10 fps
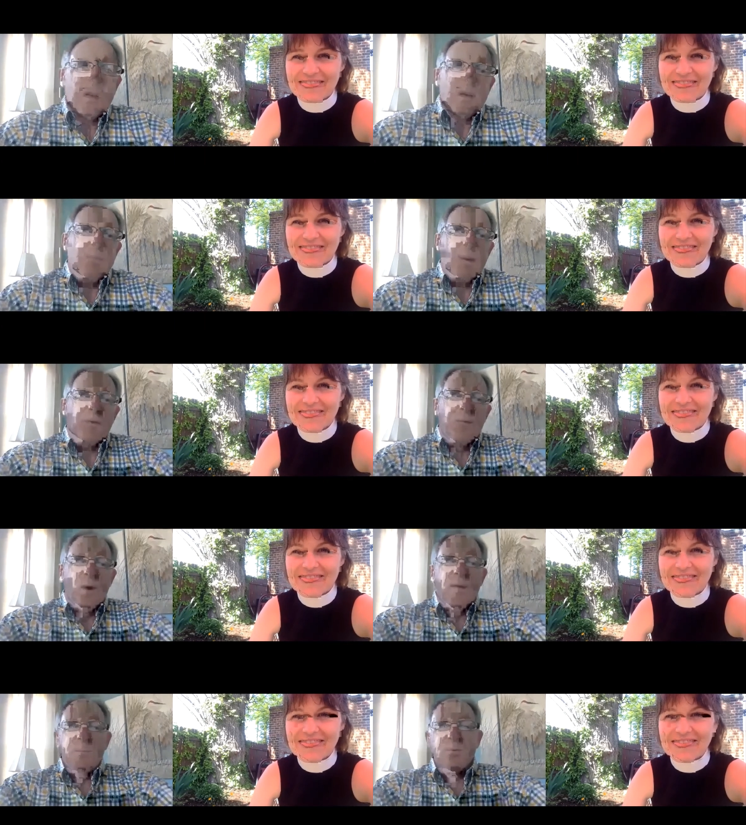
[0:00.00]
Speaker 1: But
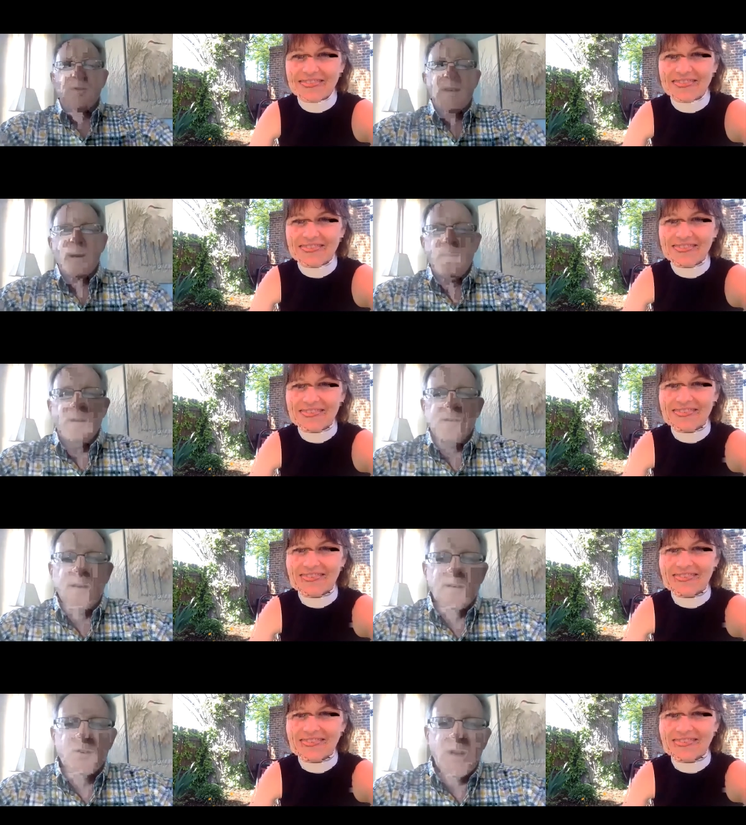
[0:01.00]
before they present about
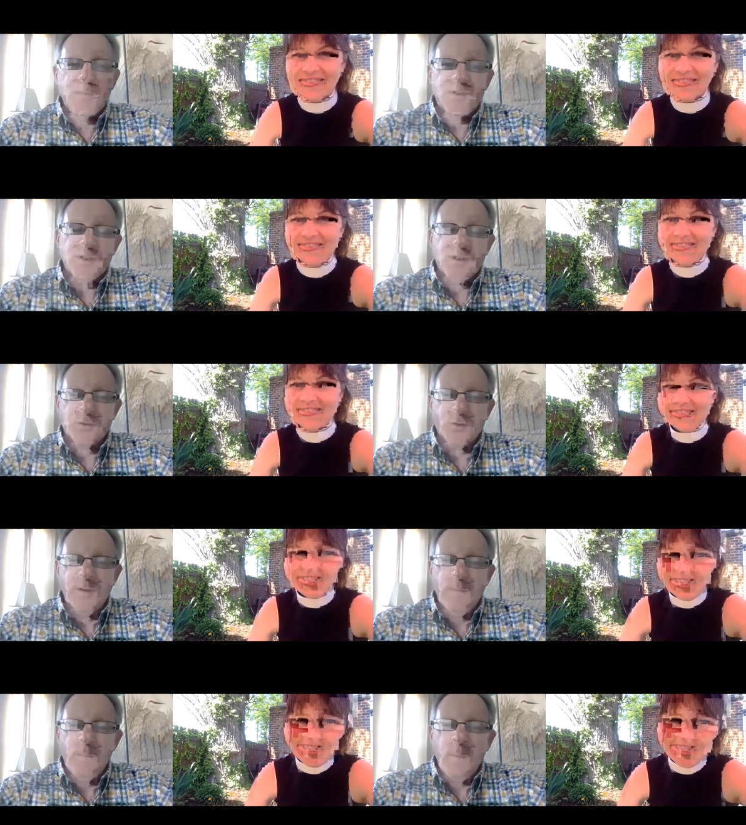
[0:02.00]
Saint James's
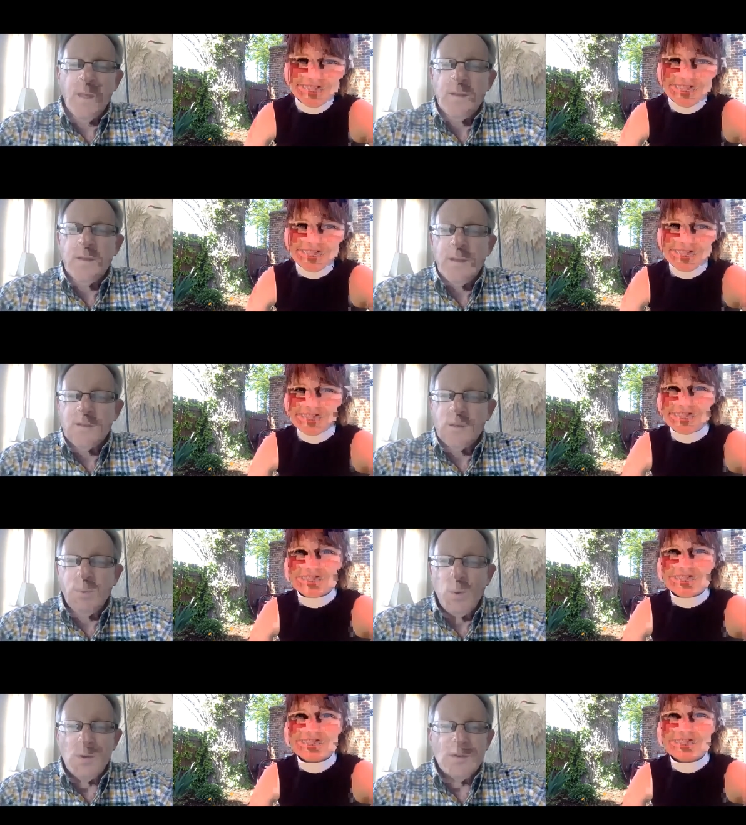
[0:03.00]
history, it's
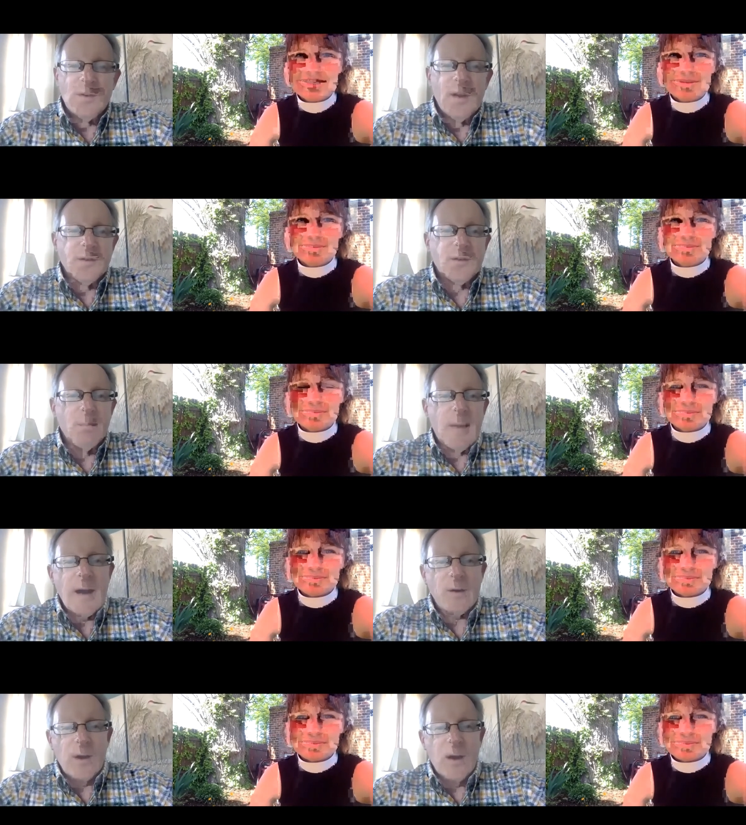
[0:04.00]
important to know some
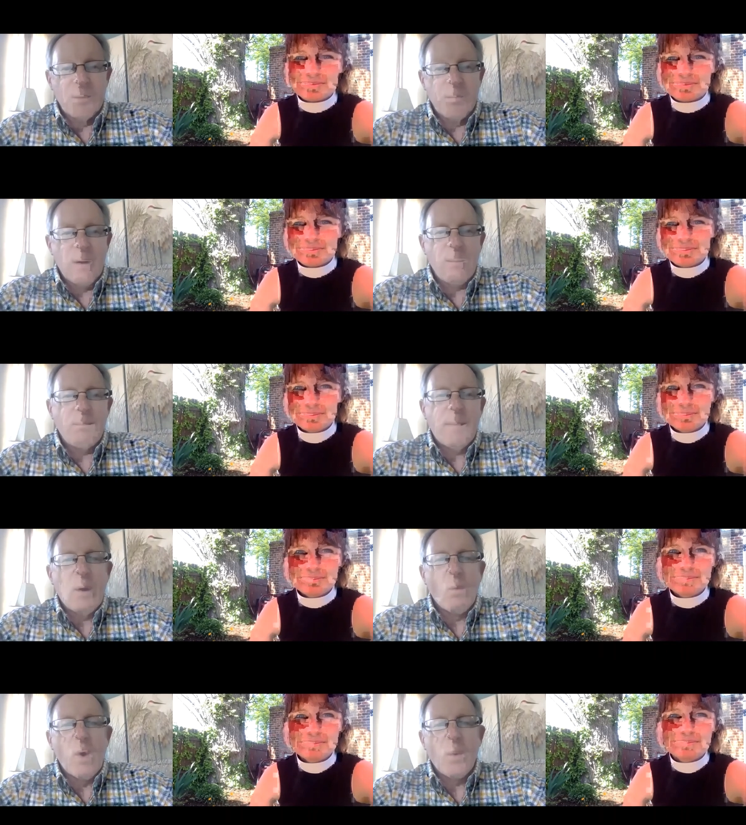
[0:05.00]
background about,
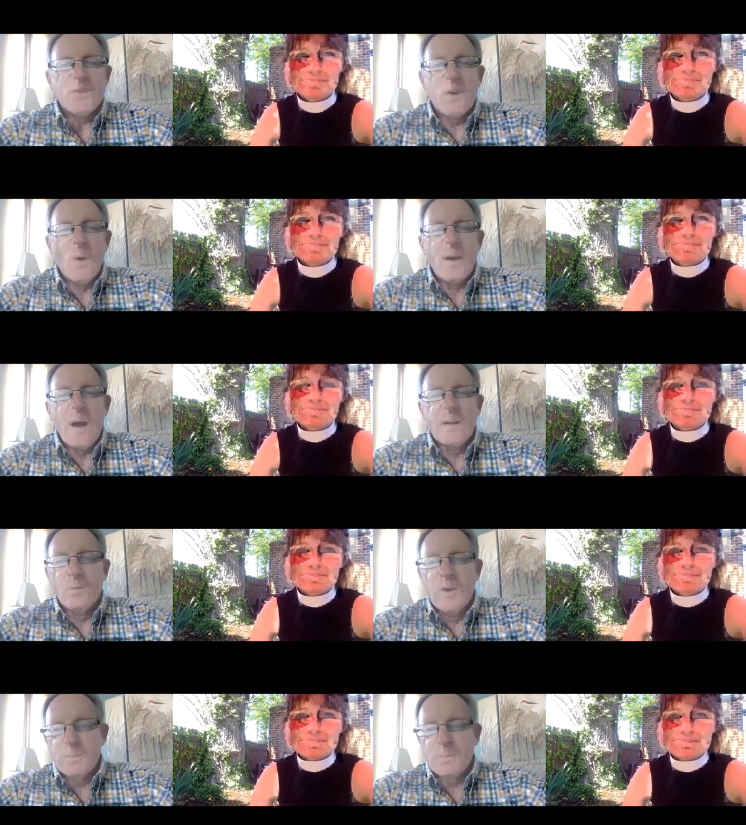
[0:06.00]
about what was going on in
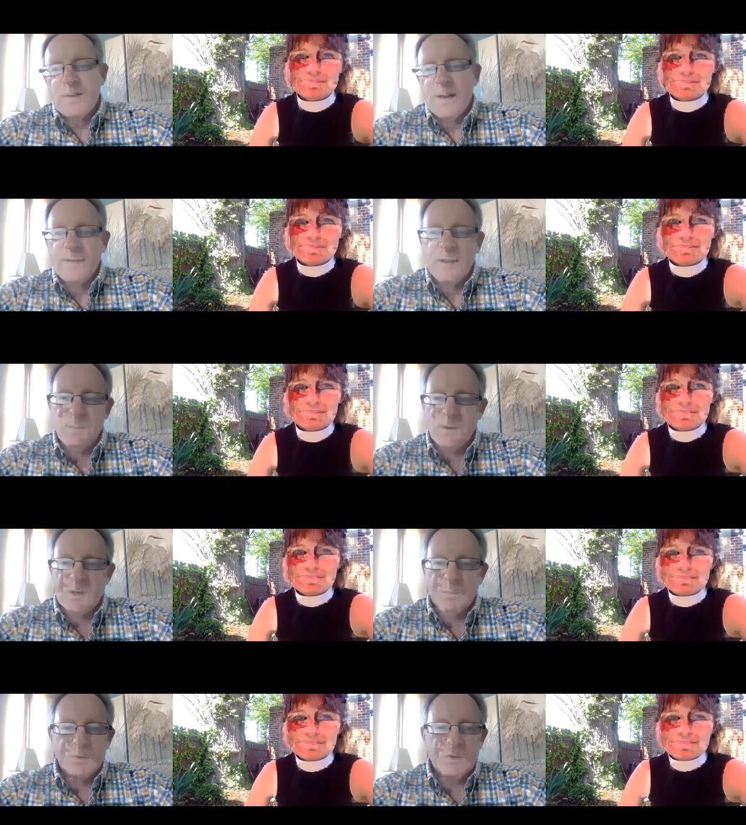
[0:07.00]
Richmond and the
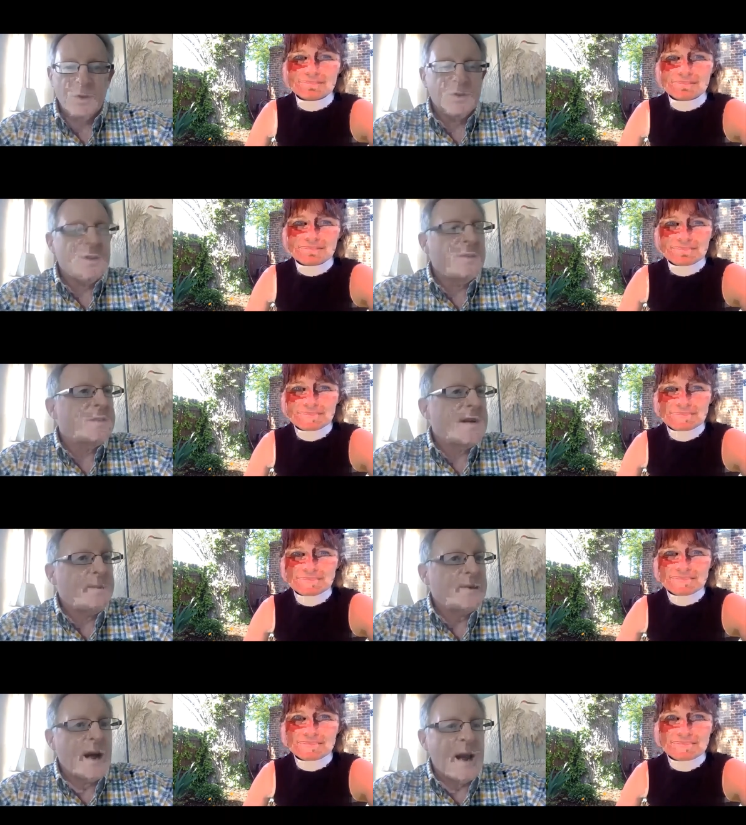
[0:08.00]
Episcopal Church at the
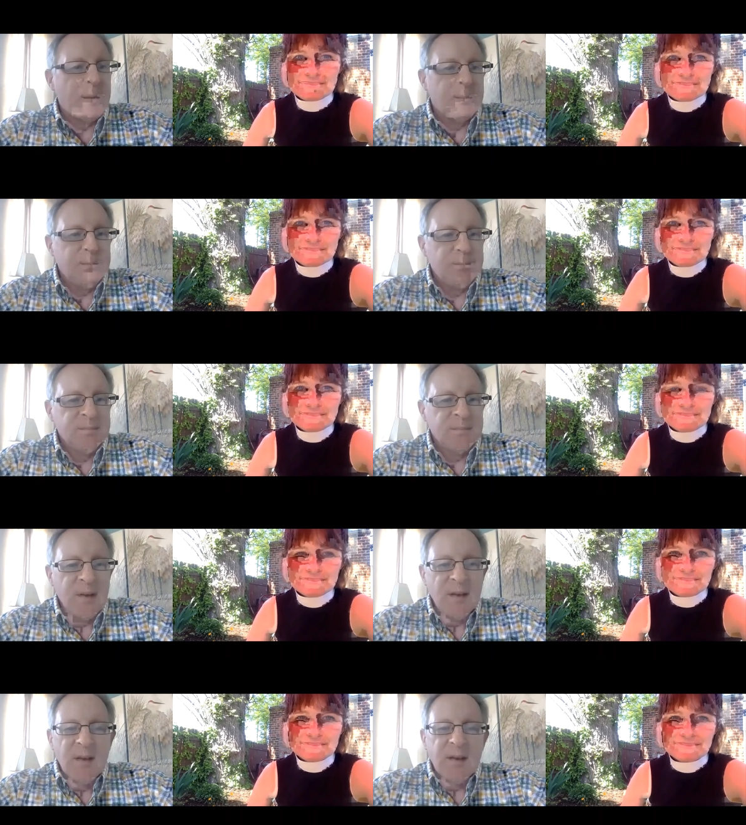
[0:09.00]
same time.
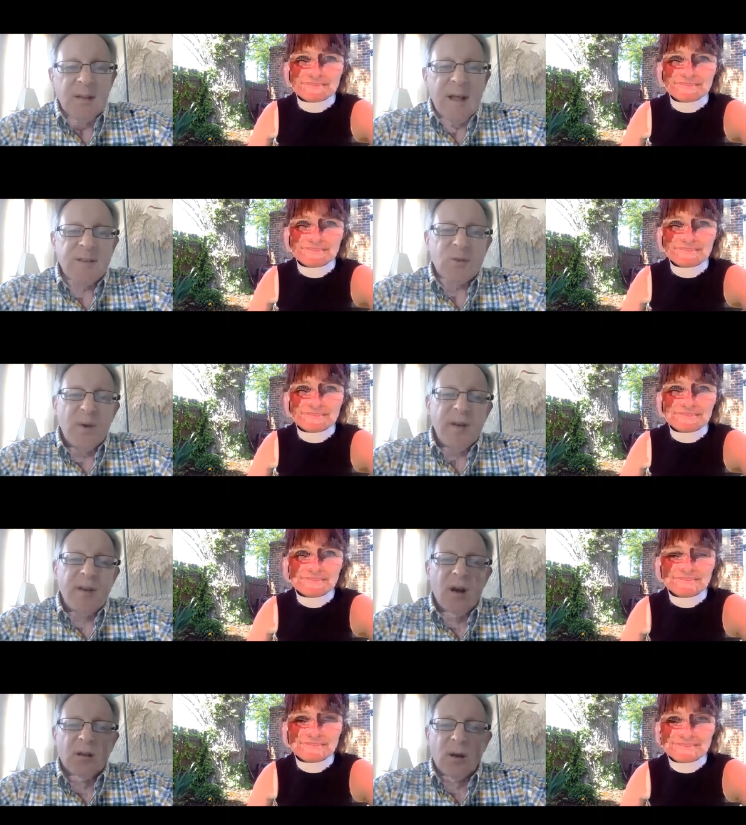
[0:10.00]
Last
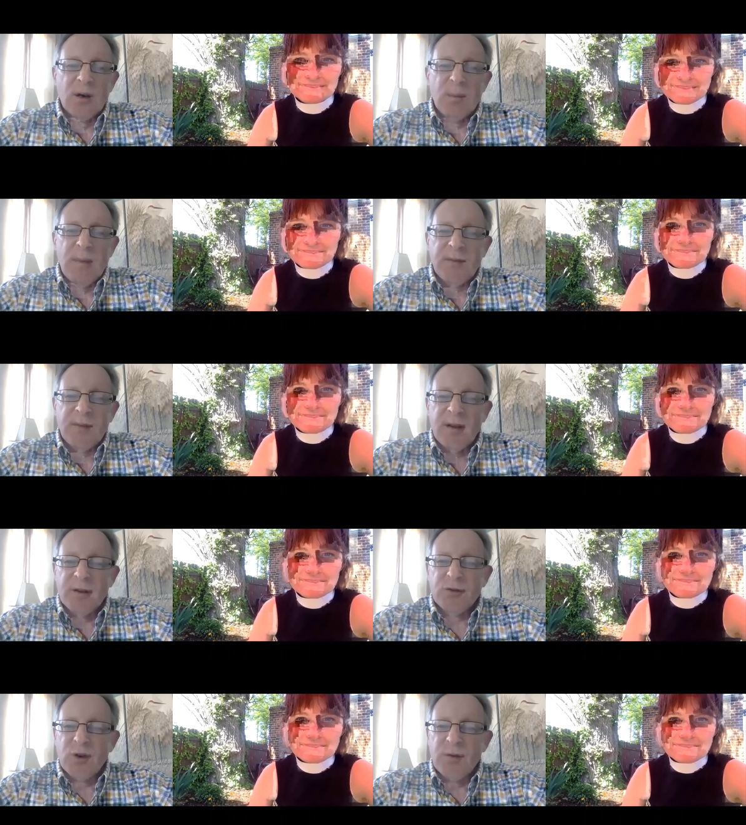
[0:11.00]
week, y'all learned about the
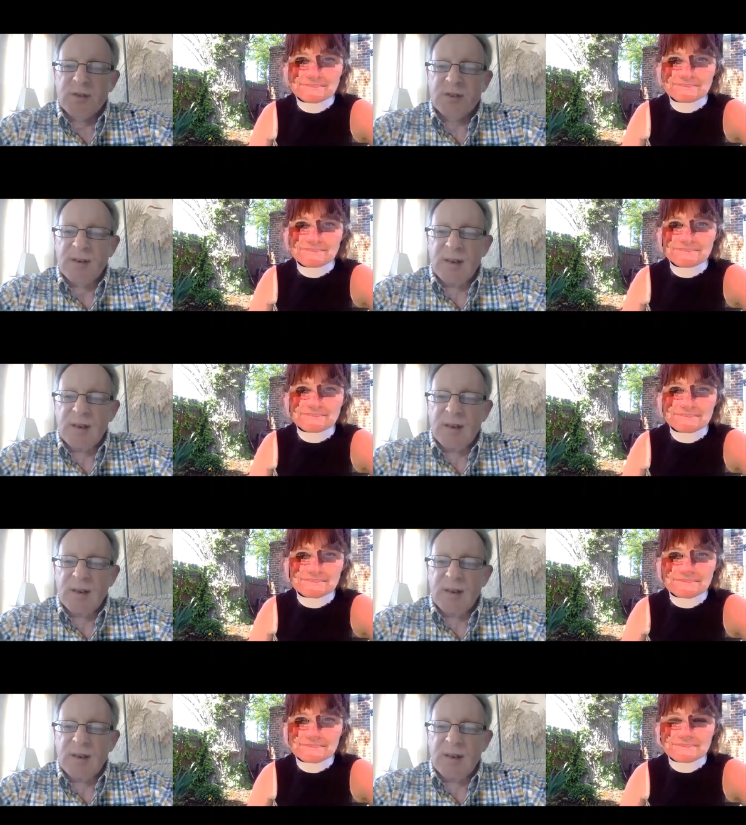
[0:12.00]
history of the city
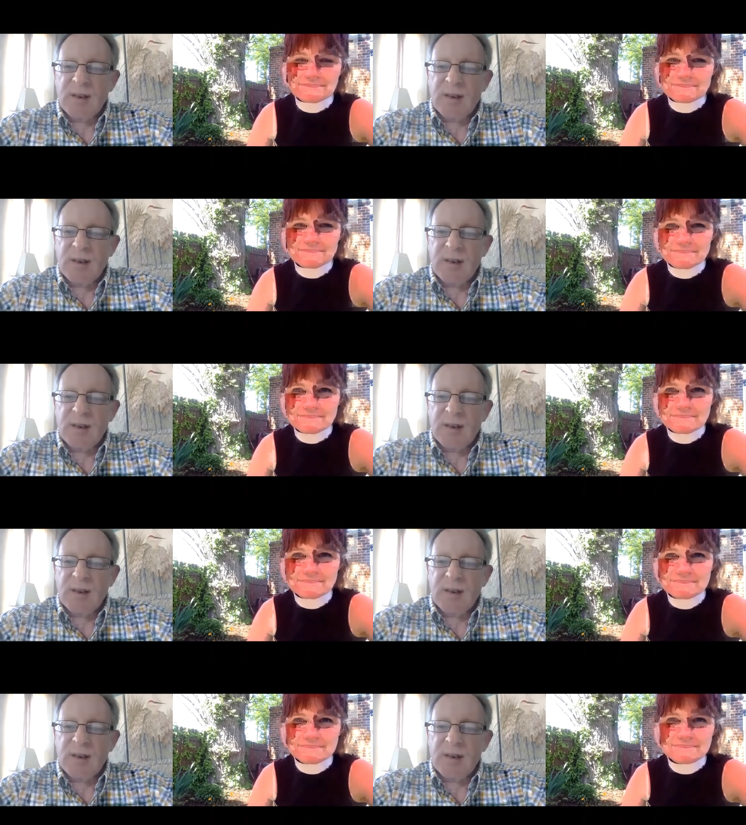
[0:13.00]
of antebellum
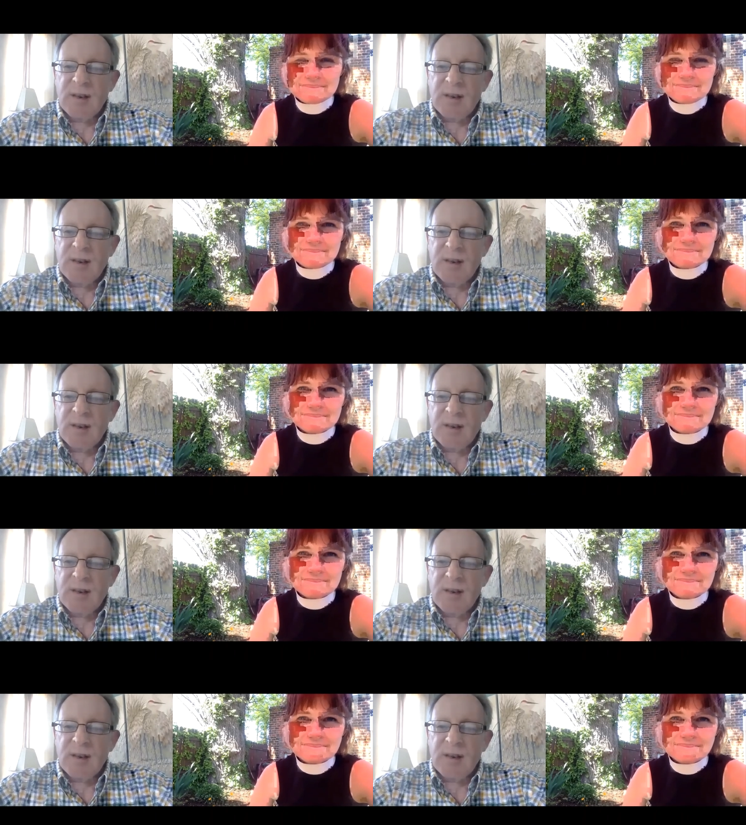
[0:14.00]
Richmond from Doctor Greg
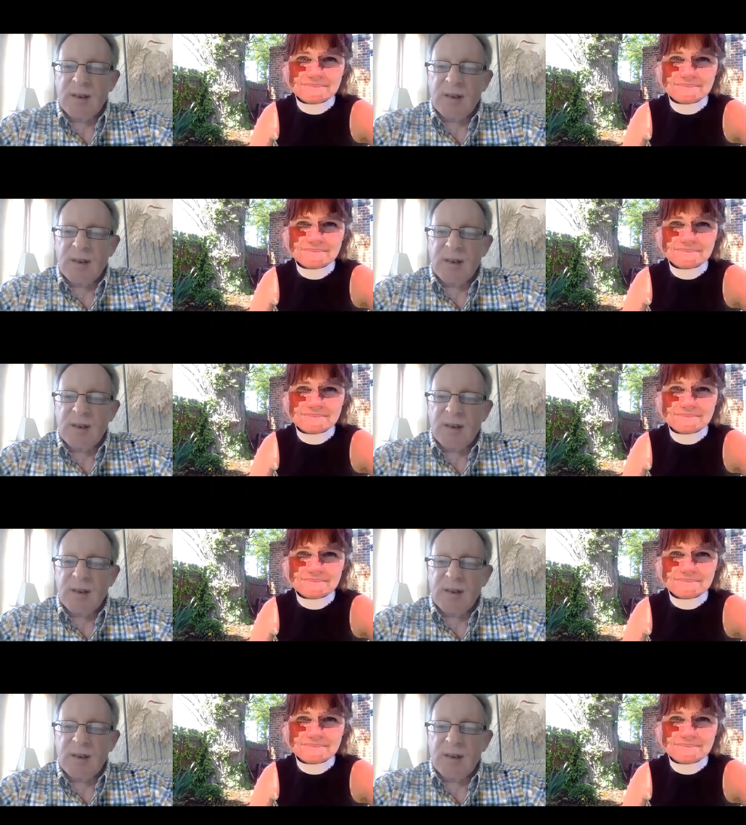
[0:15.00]
Kimball.